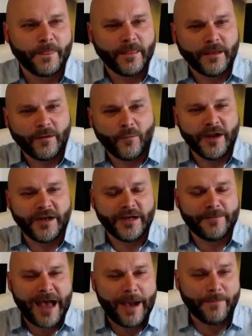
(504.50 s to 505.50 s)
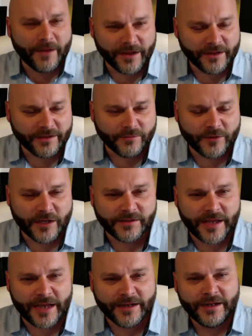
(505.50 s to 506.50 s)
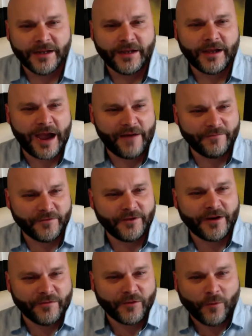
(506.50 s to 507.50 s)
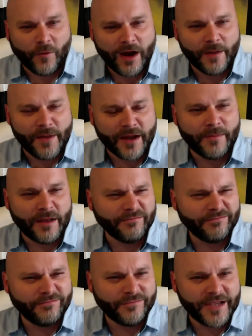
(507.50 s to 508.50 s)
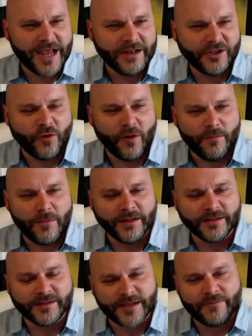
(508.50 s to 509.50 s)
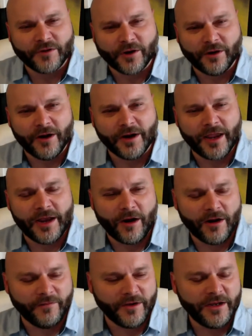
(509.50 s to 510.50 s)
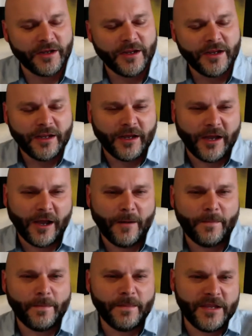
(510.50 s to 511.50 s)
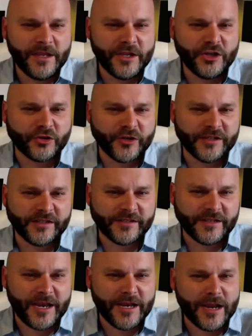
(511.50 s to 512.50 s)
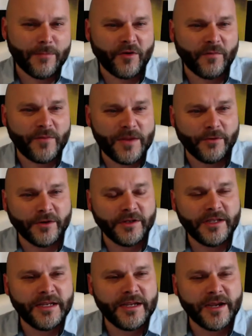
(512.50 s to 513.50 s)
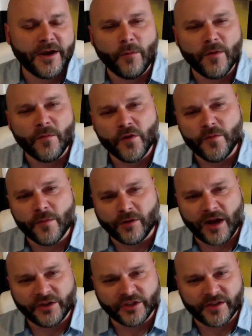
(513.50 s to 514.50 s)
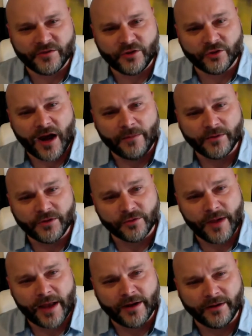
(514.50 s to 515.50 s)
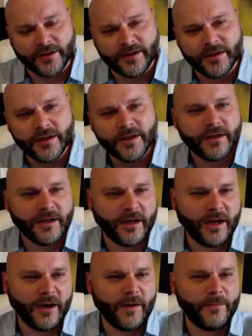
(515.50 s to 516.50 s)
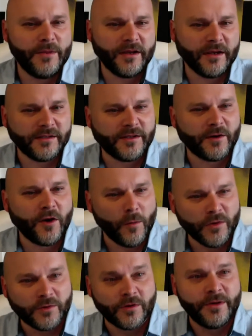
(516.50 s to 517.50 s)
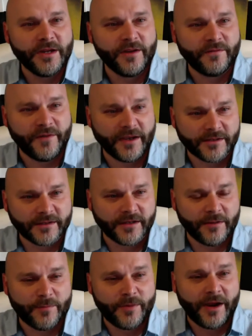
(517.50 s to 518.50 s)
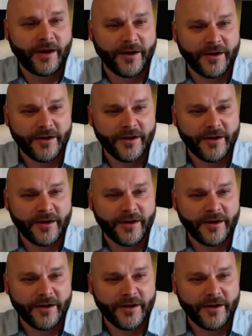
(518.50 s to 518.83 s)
what ended up happening was that after a while, about 10, 12 months after Hurricane Harvey, the interest and number of people needing home improvement projects have dropped dramatically because their homes were being fixed and repaired.